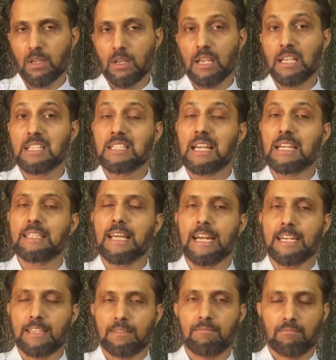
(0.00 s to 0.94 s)
he said
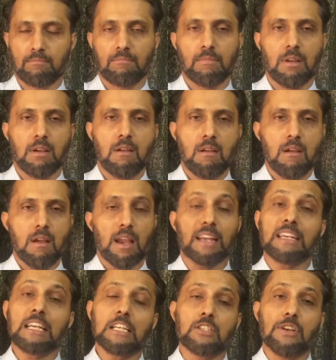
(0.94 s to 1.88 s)
that
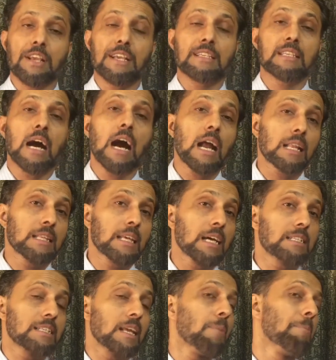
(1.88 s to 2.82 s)
industries are
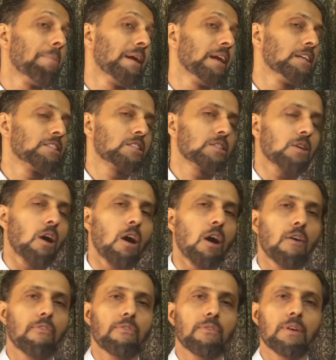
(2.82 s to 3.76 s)
the temples
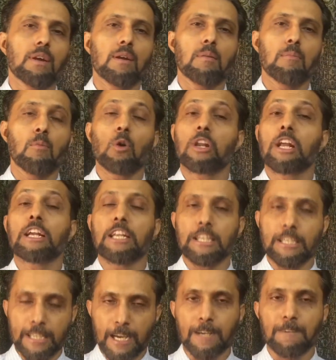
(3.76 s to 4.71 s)
of modern
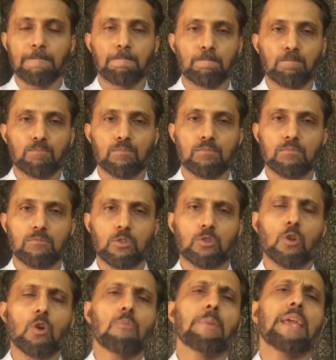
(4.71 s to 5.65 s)
India.
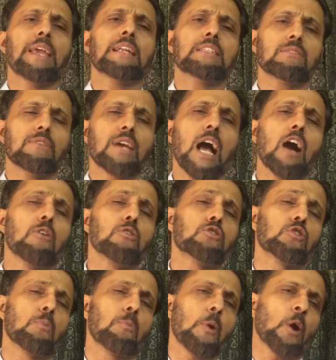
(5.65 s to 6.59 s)
So means we
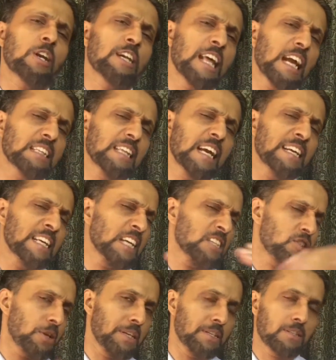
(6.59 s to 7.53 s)
have to protect the
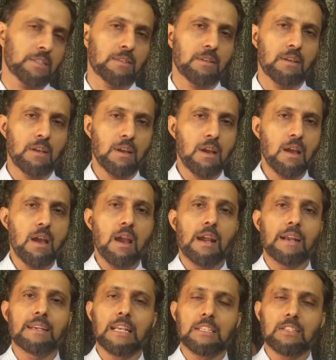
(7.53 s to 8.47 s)
industries.
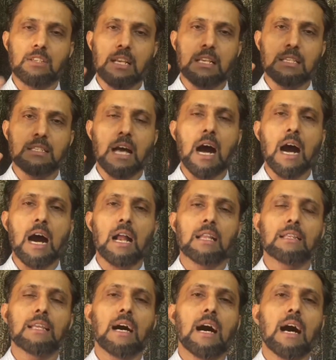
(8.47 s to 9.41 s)
Industries
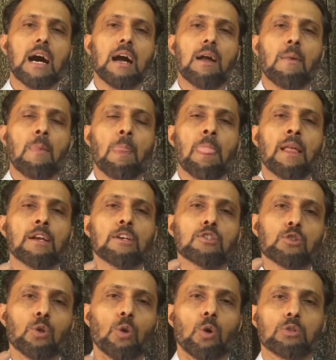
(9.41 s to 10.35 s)
are the
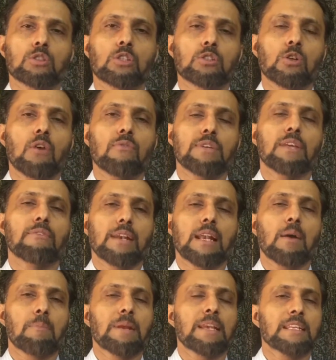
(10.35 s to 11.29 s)
sources of
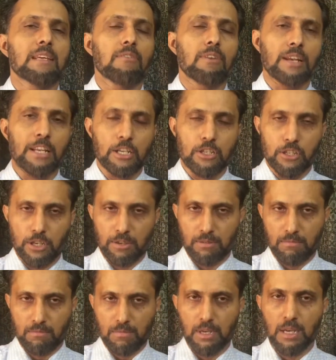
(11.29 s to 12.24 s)
development in our
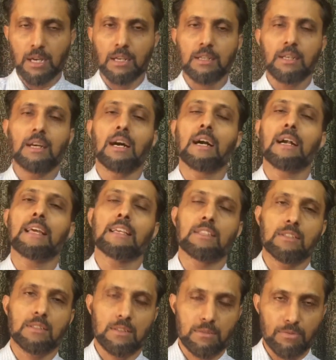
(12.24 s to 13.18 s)
nation and
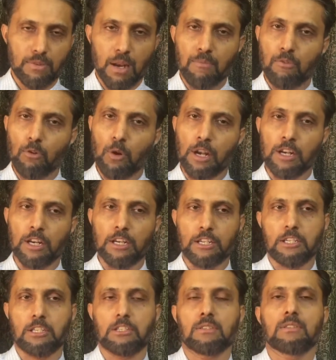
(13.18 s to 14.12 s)
earnings from foreign
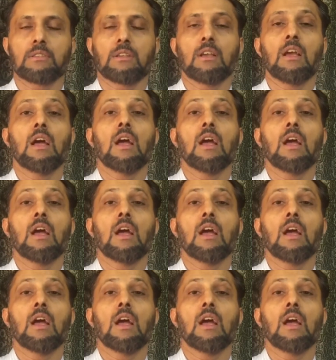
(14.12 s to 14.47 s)
countries.